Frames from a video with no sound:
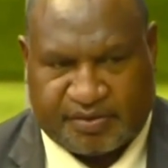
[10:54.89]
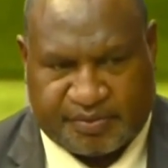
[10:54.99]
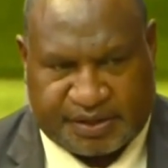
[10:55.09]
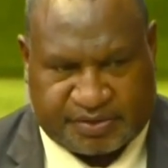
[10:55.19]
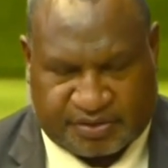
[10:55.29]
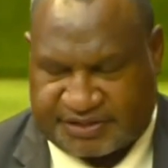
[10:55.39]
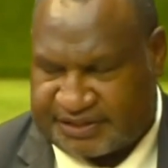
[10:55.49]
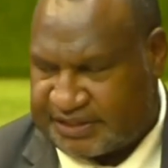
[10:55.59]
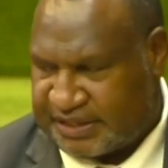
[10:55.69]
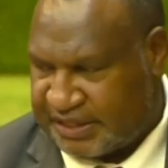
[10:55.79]
We
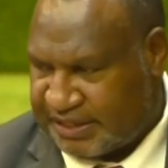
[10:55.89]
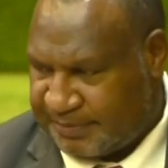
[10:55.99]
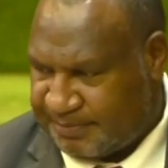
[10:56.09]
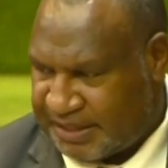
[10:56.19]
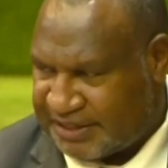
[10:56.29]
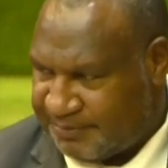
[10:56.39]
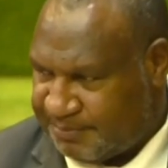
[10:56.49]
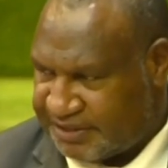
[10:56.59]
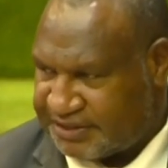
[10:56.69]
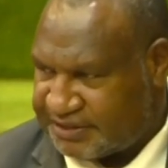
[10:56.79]
consistently, in a monthly
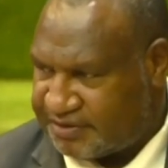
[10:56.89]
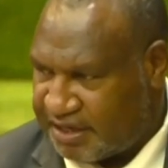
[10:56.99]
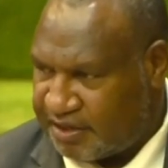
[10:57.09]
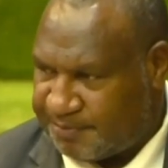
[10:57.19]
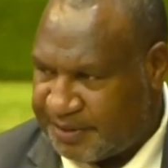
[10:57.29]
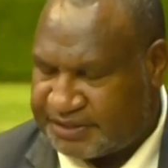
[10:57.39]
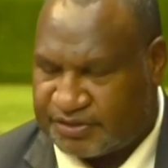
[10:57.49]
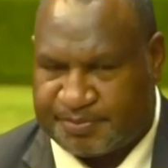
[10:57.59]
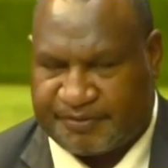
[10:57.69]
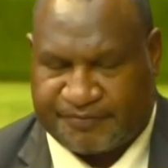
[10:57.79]
basis, trying our best
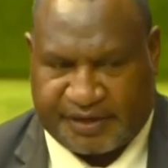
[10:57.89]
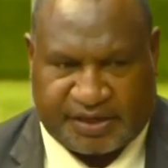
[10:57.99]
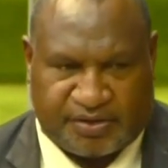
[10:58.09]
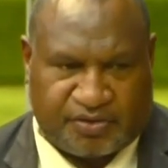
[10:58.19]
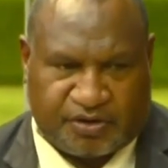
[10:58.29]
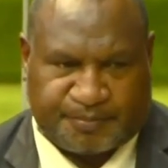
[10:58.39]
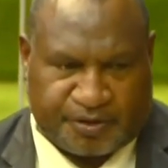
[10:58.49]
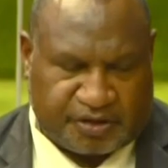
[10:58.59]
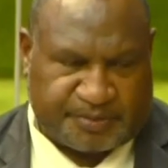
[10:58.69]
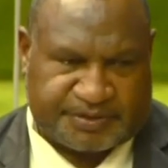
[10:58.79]
to be fair on all
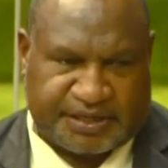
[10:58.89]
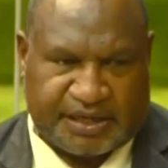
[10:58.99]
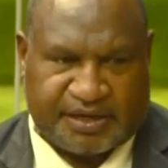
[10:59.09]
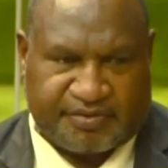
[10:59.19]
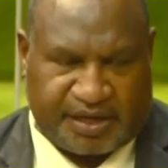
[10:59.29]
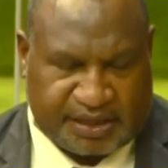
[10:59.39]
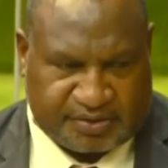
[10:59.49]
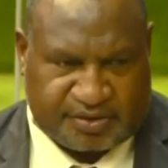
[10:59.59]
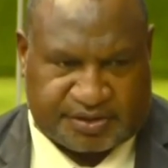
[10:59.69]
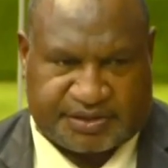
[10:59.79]
programs right
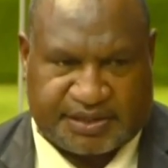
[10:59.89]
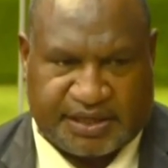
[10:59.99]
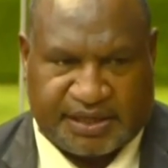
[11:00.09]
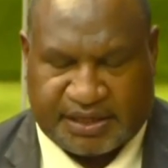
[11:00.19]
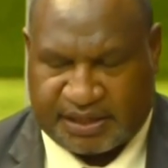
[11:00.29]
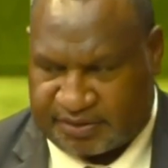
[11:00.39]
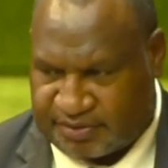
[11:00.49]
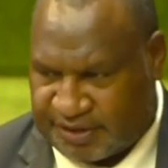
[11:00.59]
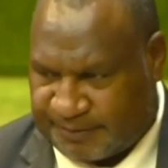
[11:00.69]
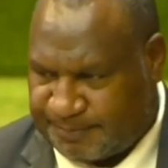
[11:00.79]
across,
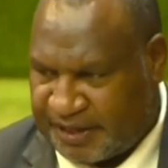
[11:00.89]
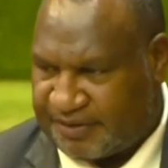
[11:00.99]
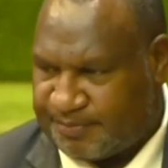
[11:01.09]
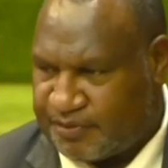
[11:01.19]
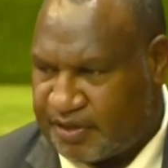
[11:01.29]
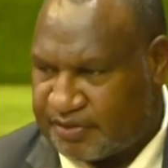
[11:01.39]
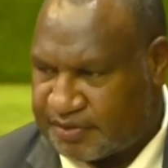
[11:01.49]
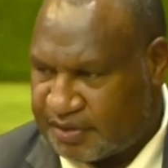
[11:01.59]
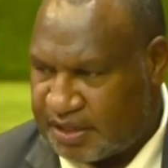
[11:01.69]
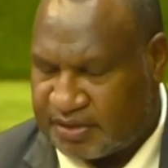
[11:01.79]
including paying for
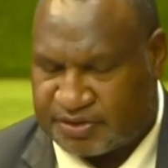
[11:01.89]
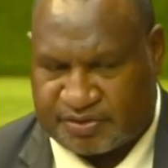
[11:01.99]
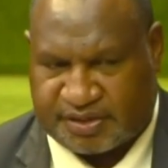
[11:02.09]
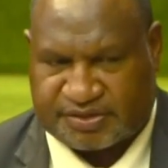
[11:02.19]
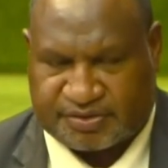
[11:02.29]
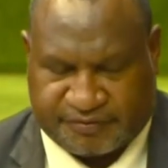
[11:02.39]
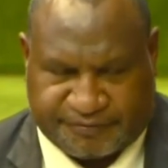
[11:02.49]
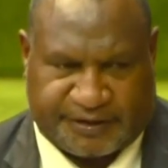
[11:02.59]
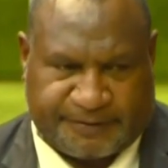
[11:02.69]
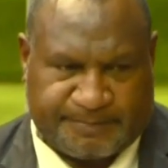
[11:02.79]
our children's school
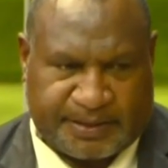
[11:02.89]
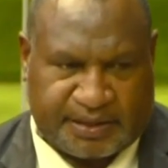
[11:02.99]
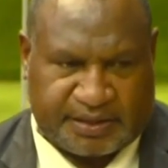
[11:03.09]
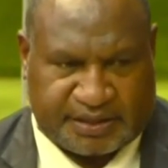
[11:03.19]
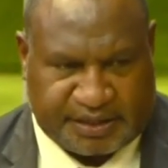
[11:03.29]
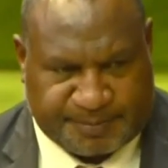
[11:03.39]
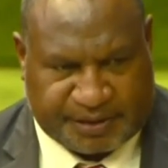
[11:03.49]
fee, keeping